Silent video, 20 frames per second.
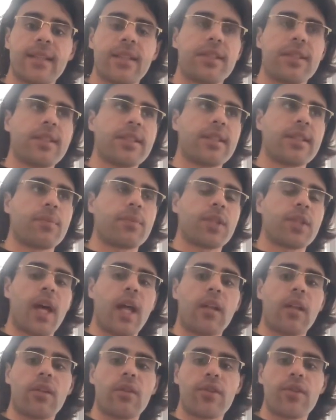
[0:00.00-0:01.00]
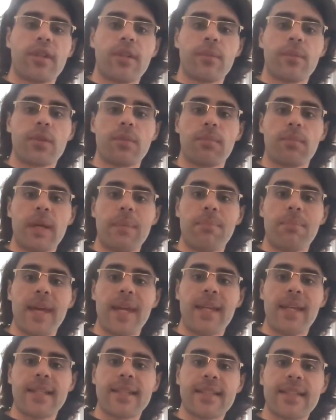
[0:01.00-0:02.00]
the system's algorithms may
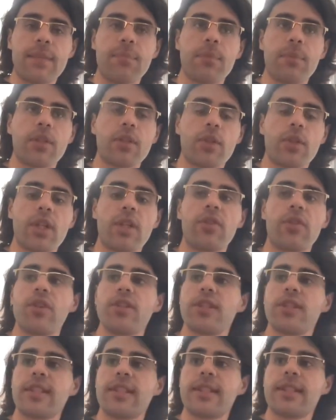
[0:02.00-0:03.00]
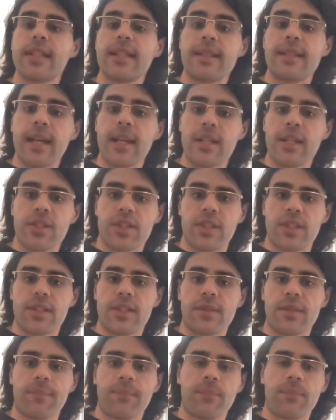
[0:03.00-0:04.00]
make it simple to increase its
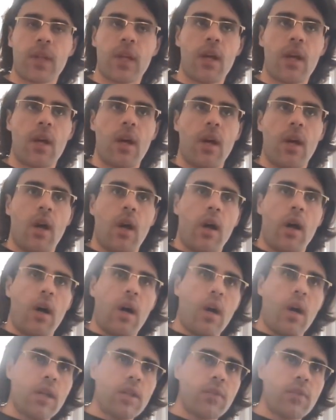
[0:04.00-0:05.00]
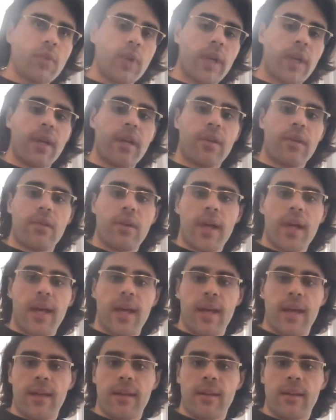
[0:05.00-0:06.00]
intelligence. Hardware
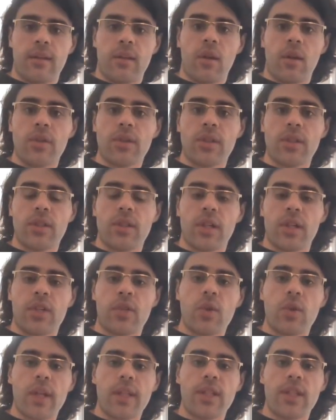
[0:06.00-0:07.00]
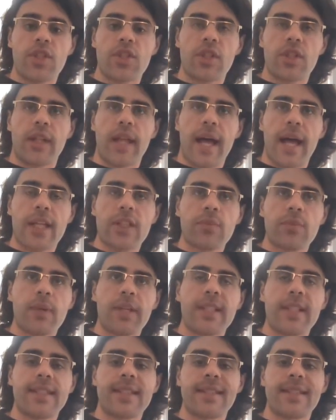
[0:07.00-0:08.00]
and content are two additional
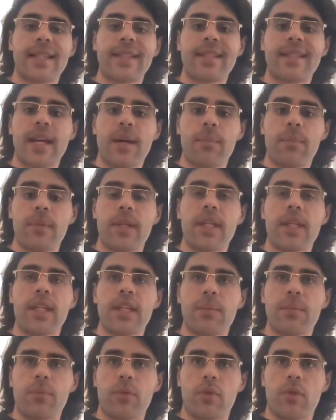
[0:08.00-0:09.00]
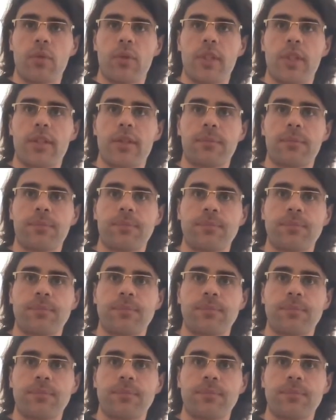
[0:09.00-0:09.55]
aspects that can be improved.